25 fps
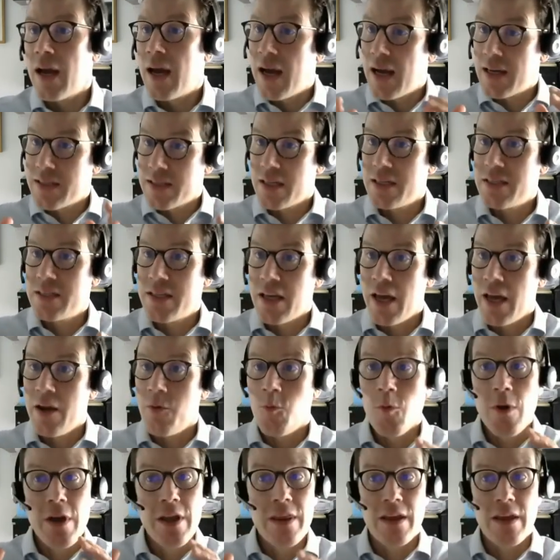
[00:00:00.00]
As I say,
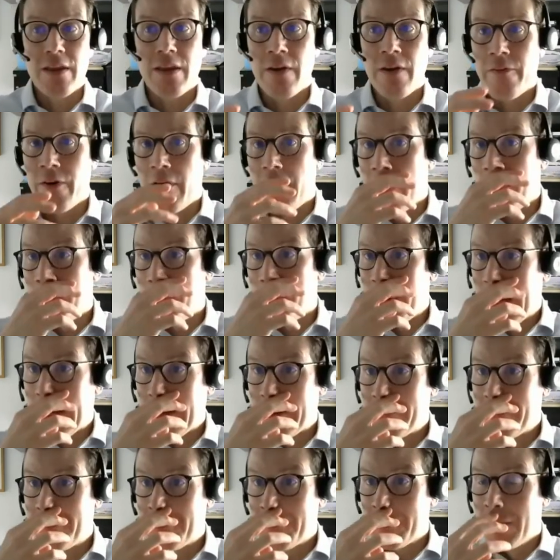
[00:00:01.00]
we think they're very
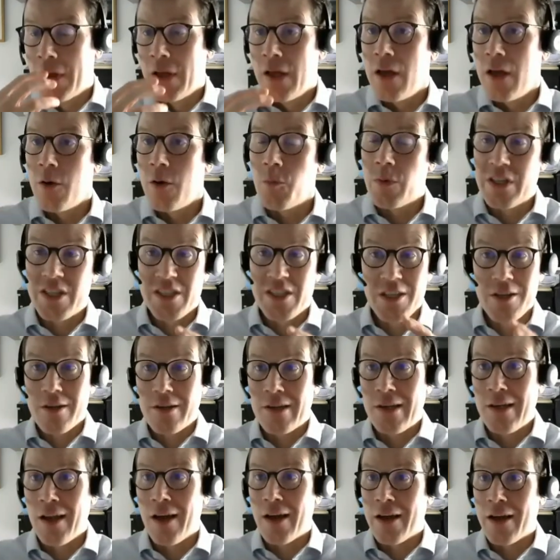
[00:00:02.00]
impactful. We
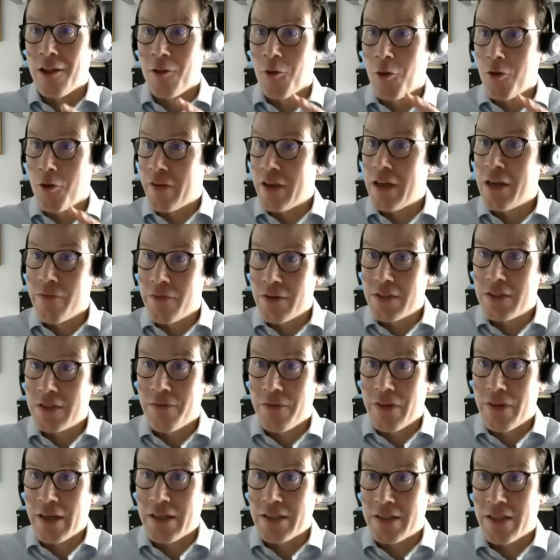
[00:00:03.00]
certainly like a lot of the innovative
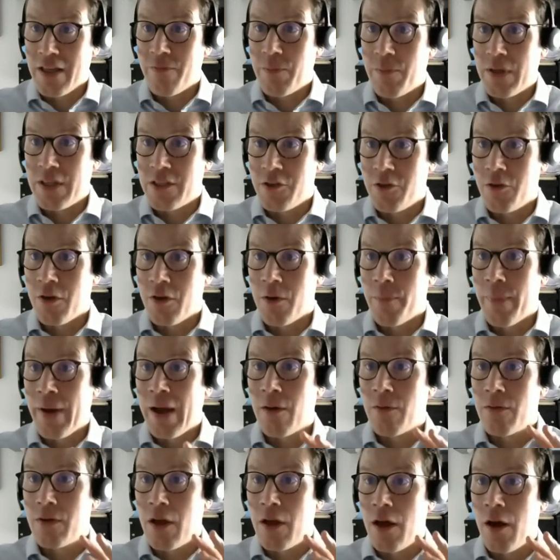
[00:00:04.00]
things they've been doing
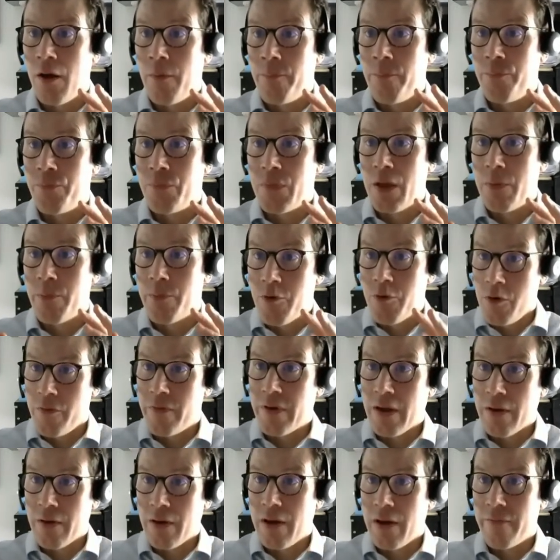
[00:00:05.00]
about um,
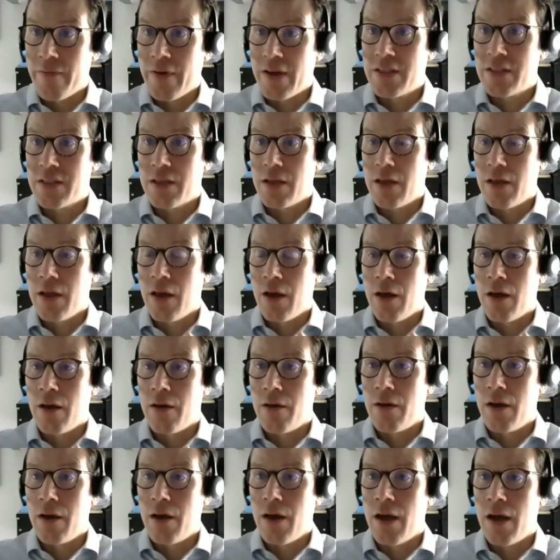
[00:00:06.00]
improving invest,
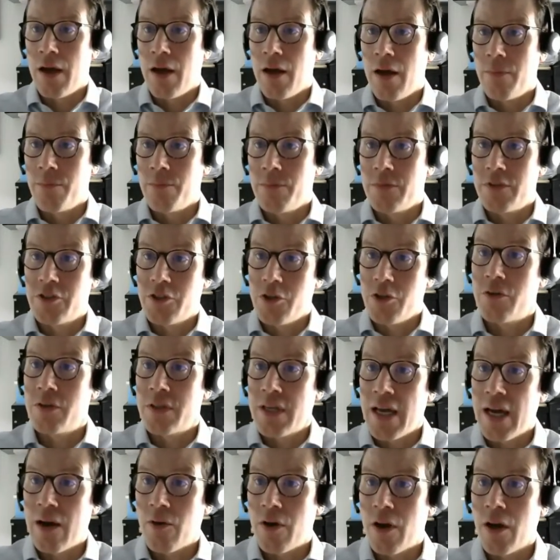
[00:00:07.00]
uh, um,
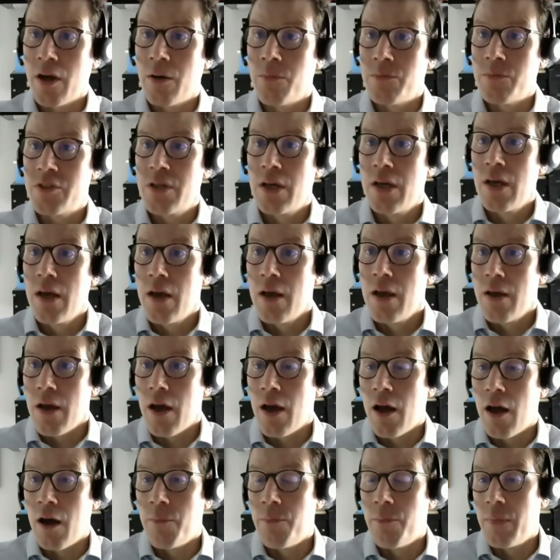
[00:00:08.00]
student outcomes.
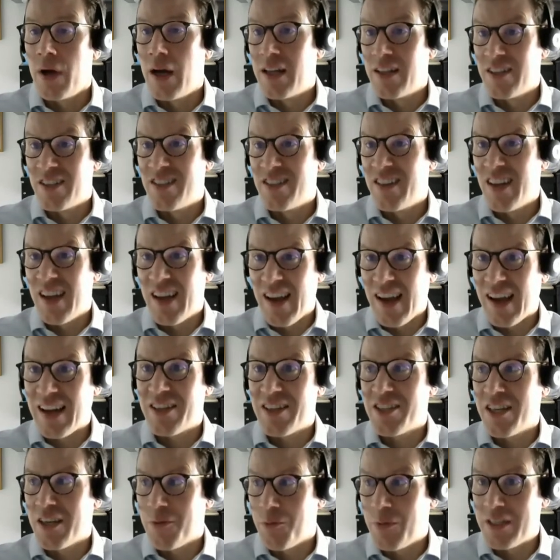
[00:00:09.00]
Um, and
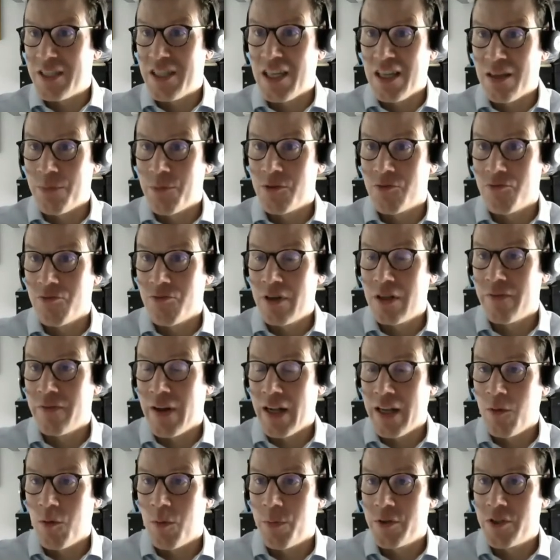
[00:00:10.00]
actually, we see them as real
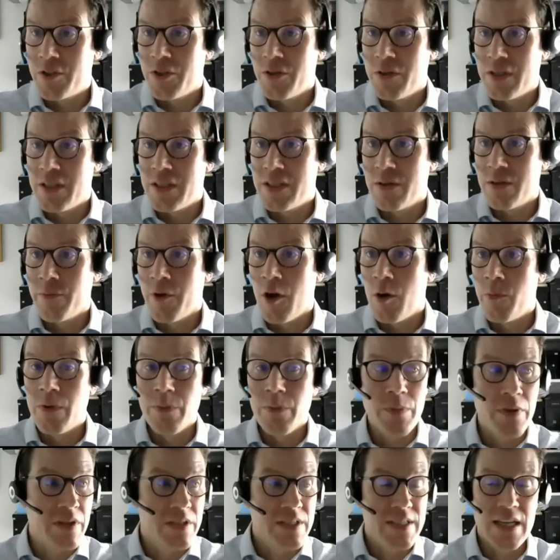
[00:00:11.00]
value opportunities at the
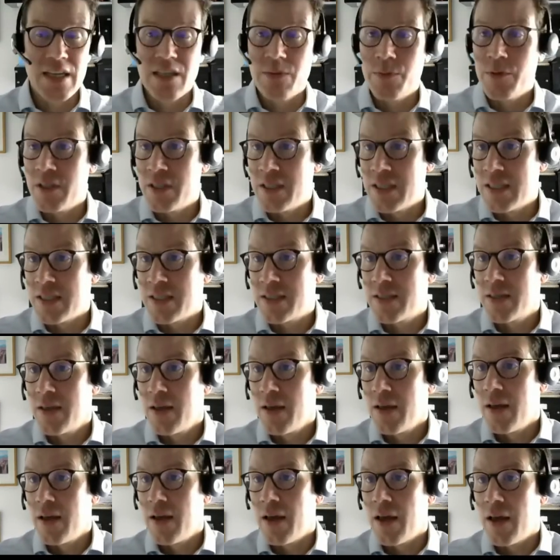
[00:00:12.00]
moment, but the sentiment is,
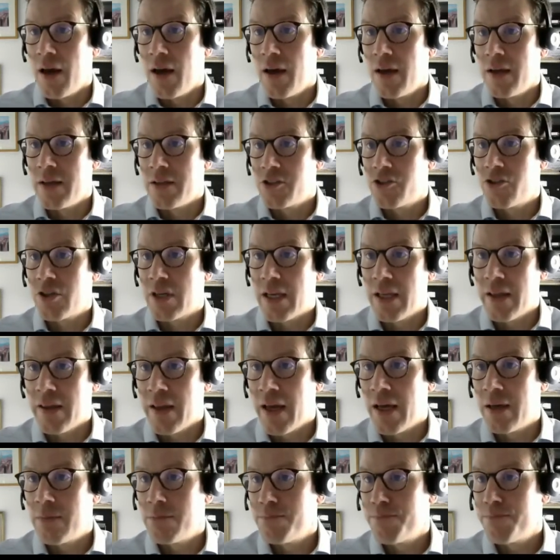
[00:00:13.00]
uh, is tricky
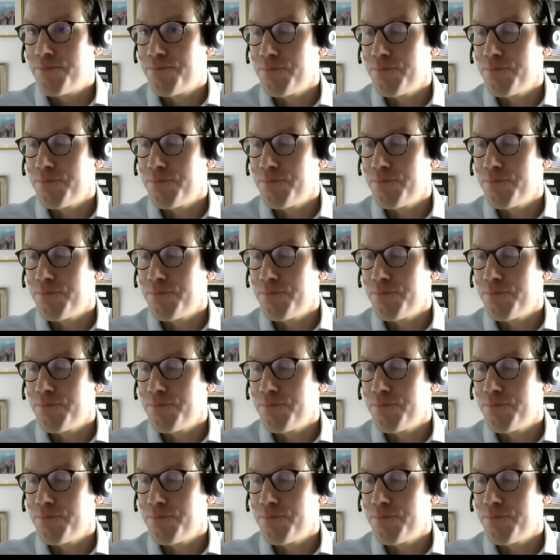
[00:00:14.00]
there.